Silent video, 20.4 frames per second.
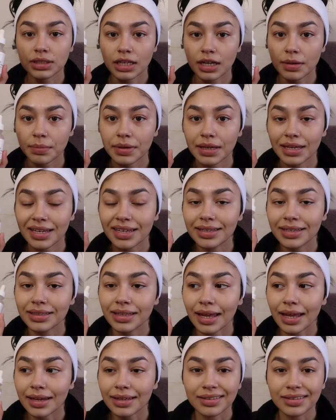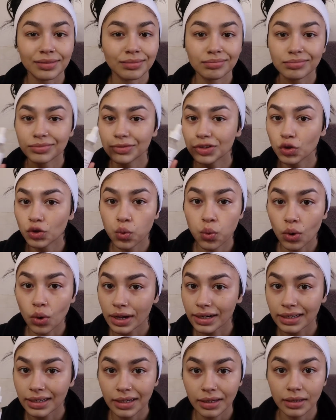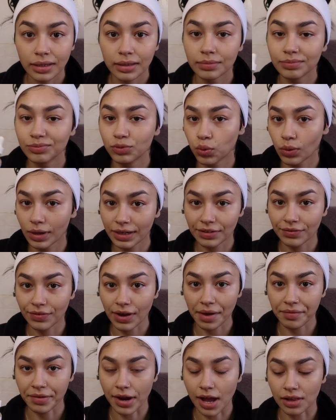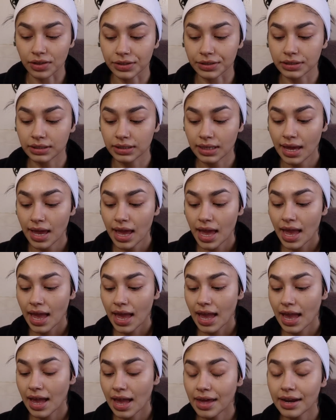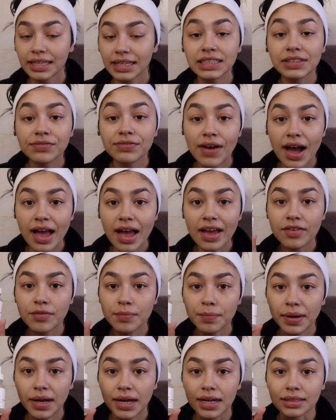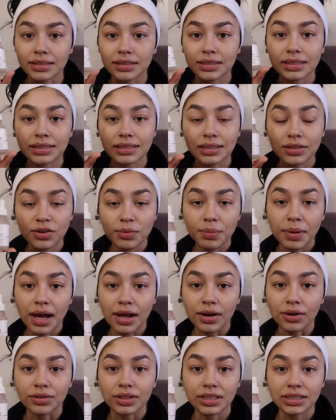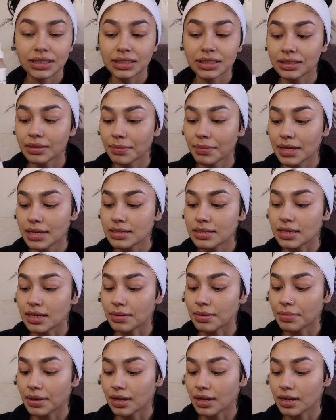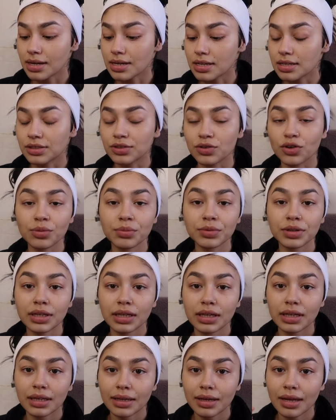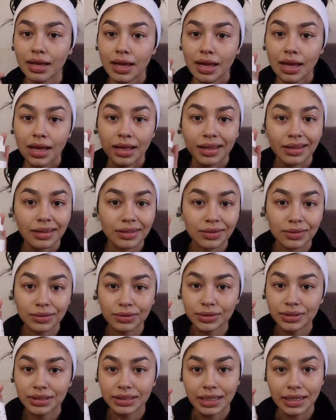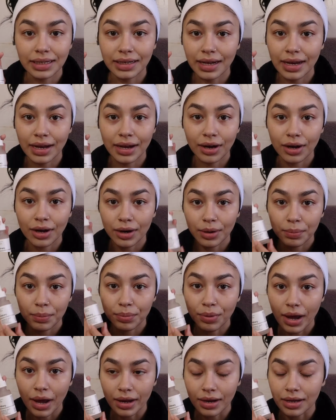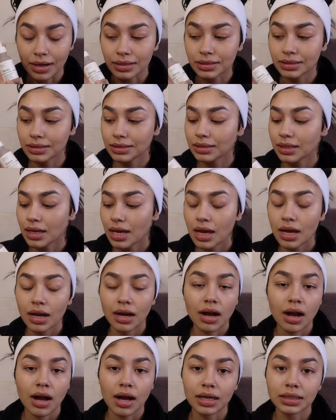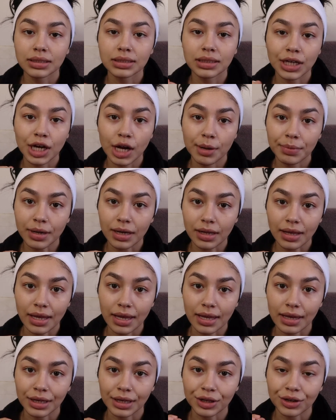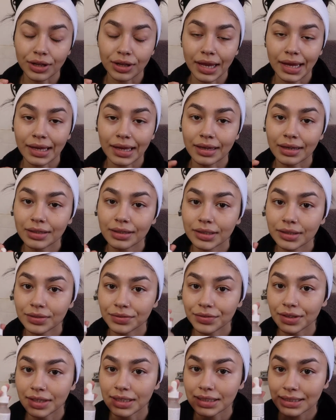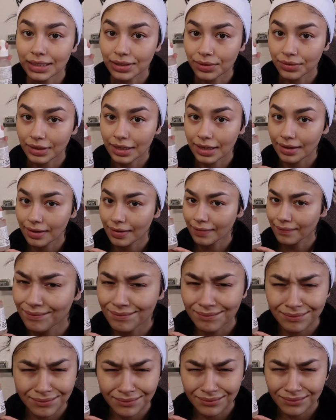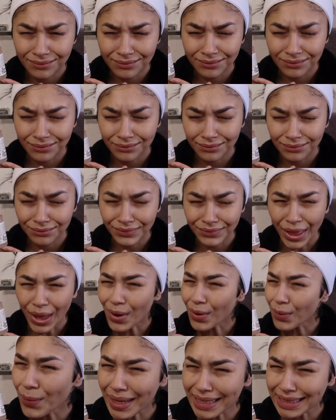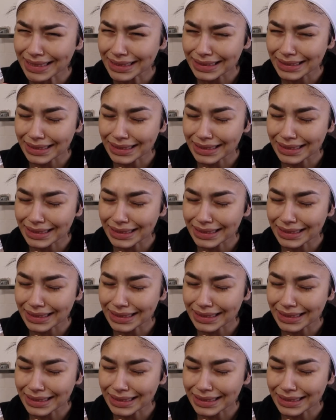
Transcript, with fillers: was going to be like 20 $25 and it's five bucks this little bottle this is amazing because normally little skincare products cost an arm and a leg and you're like for this little thing what